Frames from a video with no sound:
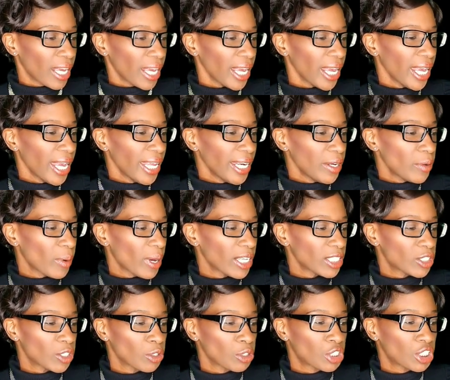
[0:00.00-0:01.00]
Anyway,
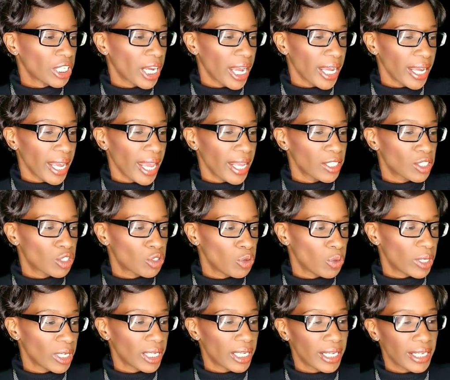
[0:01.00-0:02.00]
so Shay and
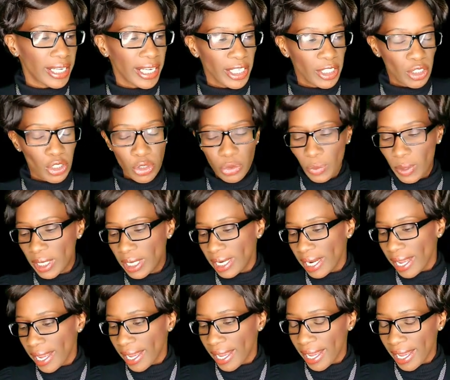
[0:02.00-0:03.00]
Suki get into it,
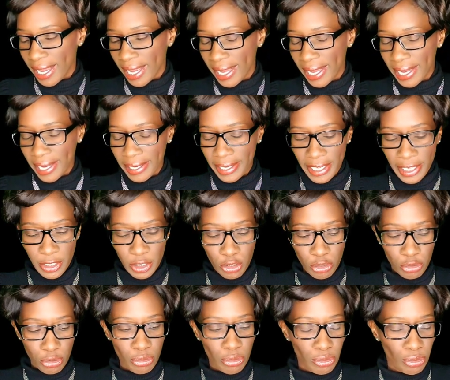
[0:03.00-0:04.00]
and in
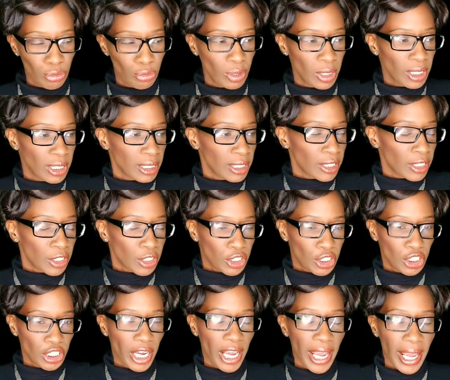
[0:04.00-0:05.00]
true
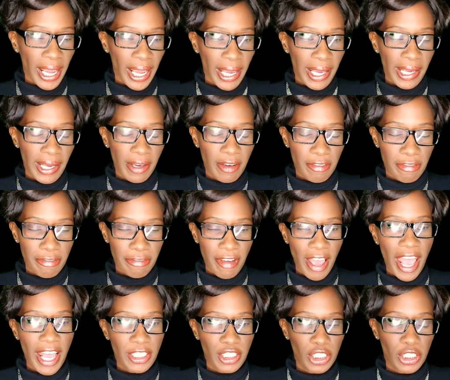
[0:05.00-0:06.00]
Shay
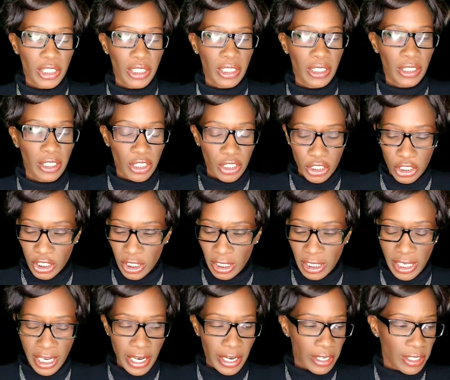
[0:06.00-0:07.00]
fashion, she
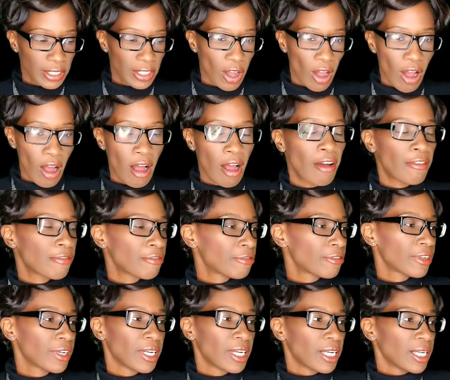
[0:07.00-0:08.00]
tears off